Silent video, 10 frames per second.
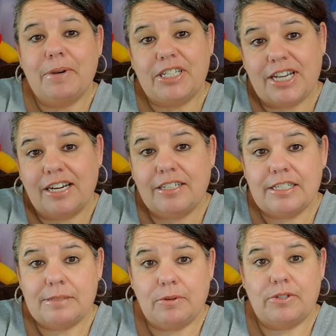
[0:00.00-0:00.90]
My channel
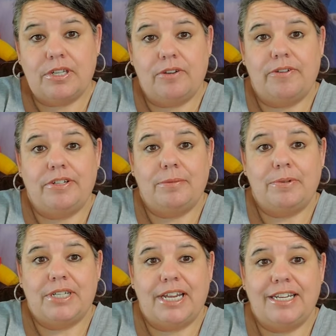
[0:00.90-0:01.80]
is mostly going to
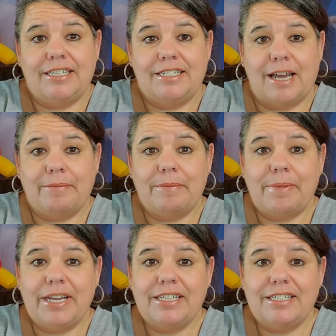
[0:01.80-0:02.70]
pertain to
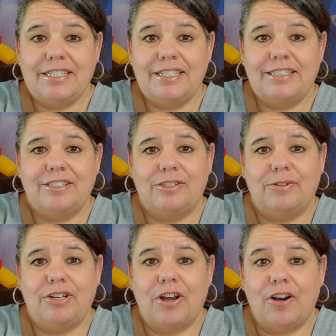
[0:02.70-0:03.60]
diamond painting,
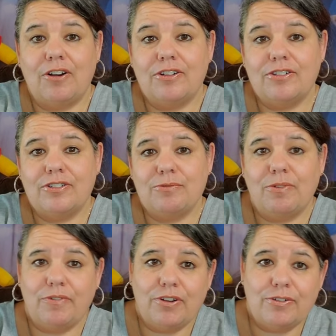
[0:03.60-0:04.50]
doing hauls,
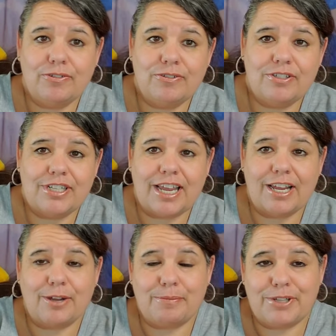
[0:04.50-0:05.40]
reviews,
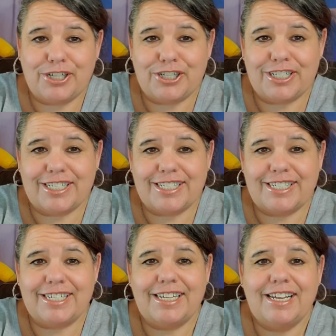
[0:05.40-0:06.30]
and
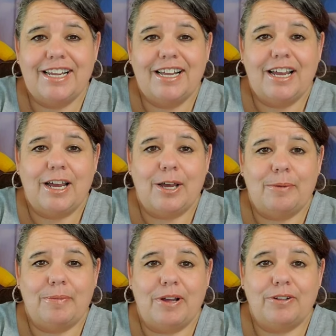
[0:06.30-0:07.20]
completions.
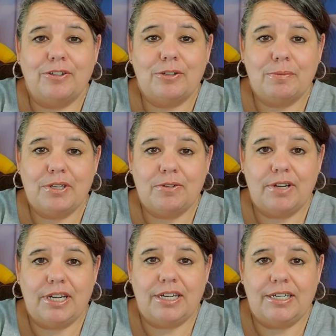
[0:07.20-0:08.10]
Um, I'll also be
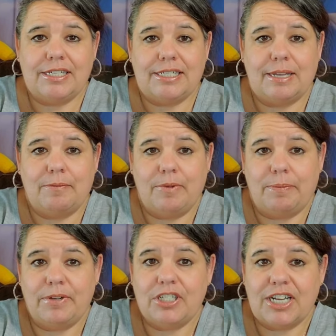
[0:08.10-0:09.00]
doing some
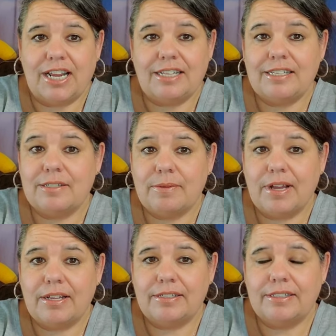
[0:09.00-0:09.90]
whipping chats as
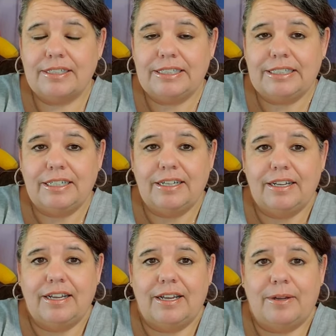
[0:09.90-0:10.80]
well.
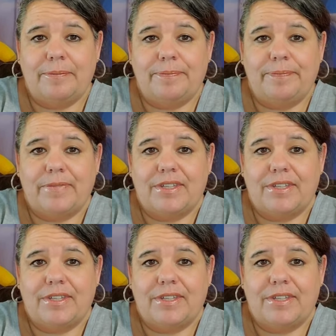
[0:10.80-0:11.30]
Um,